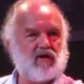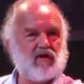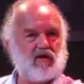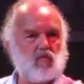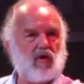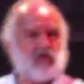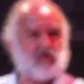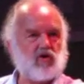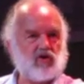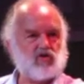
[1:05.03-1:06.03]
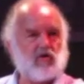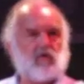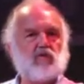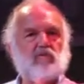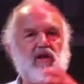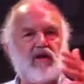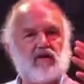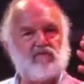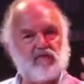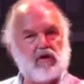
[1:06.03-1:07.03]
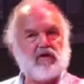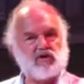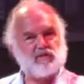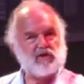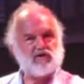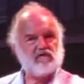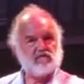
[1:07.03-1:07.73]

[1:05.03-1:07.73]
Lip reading: The White Star Destroyer would be like a very expensive